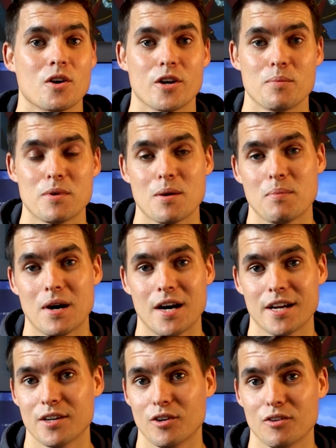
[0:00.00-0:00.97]
going to be a
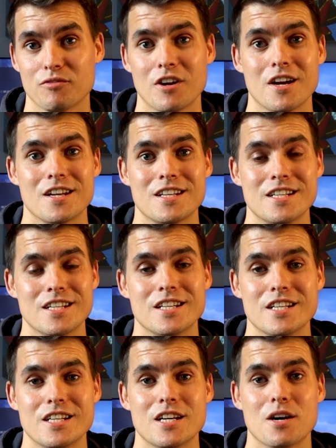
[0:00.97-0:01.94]
part of
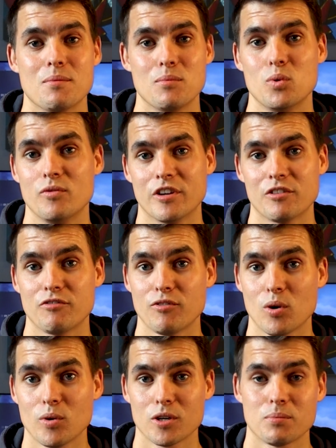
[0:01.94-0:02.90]
D&D moving
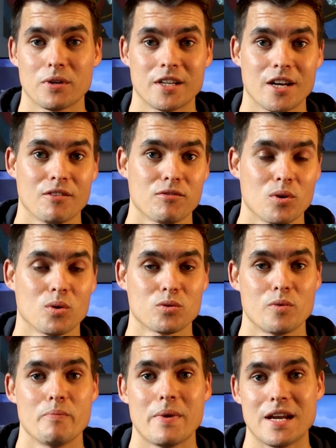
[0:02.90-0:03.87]
forward, but that of course
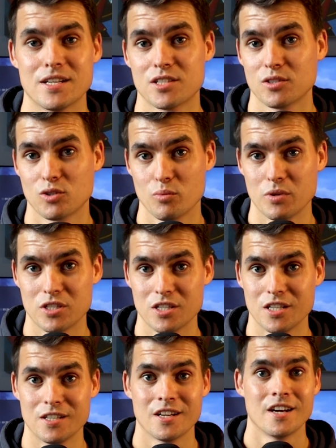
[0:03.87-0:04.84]
remains to be
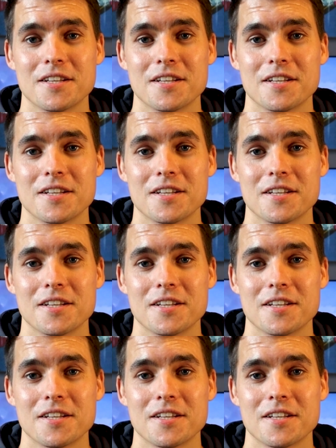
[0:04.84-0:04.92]
seen.